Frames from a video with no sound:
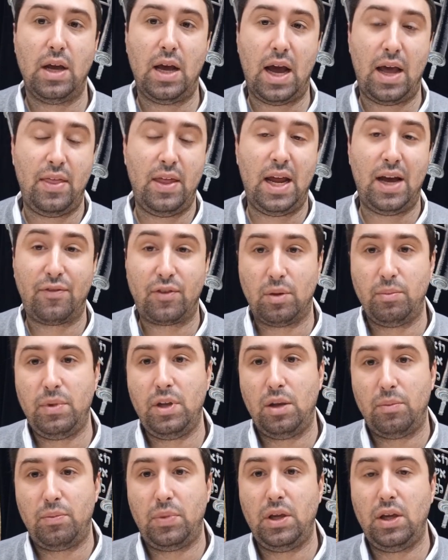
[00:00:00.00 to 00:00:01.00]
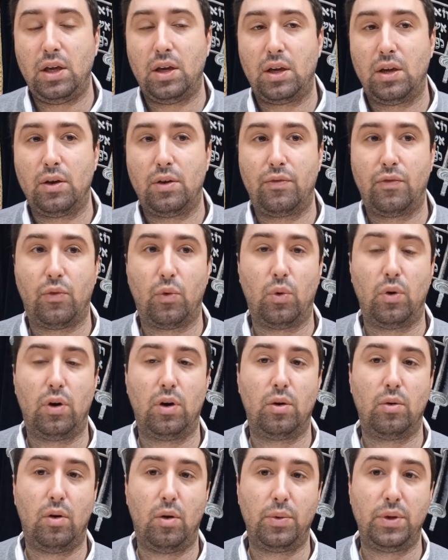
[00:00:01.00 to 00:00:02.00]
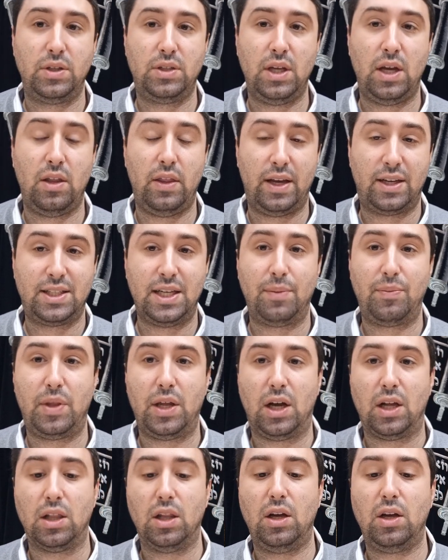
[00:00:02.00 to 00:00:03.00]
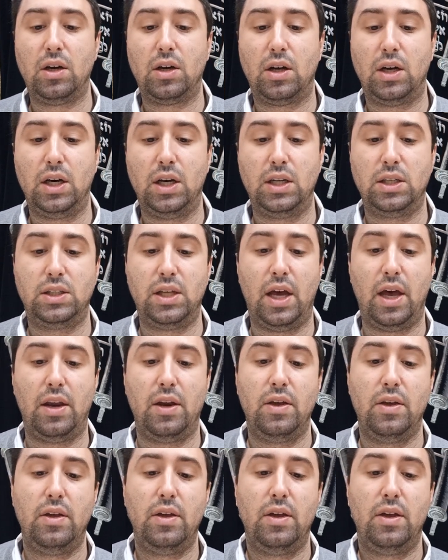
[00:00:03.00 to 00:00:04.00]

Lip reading: And then afkamina being for what we said, the accepted halacha is that